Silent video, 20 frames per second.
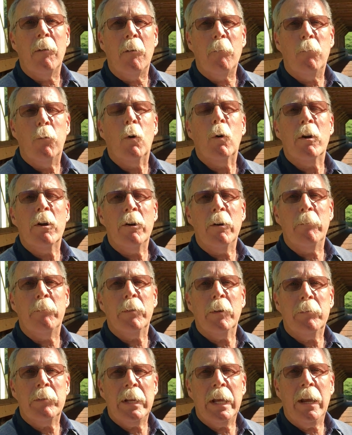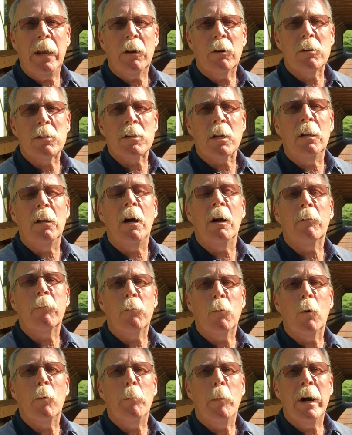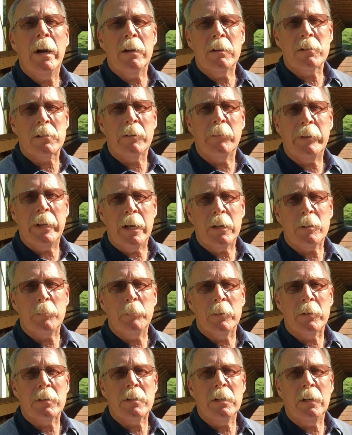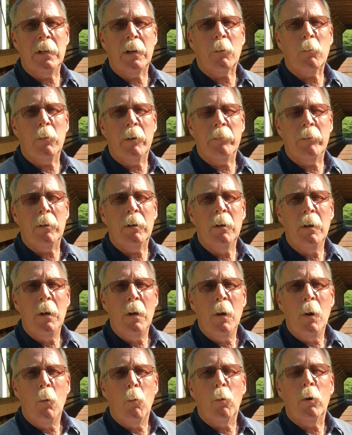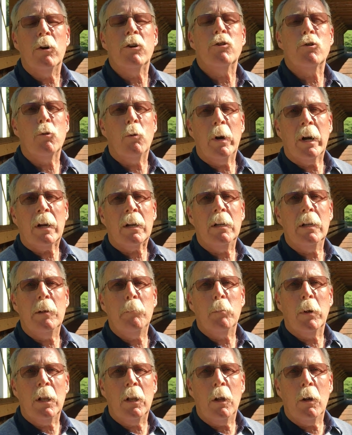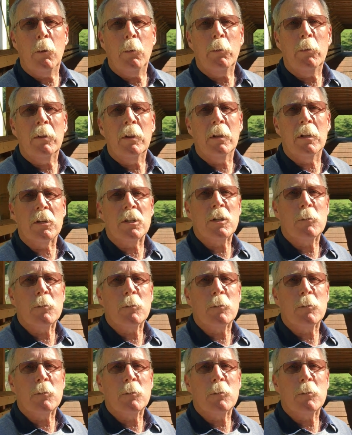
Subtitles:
450 acres along 4 miles of the Ashtabula Scenic River. We're directly below the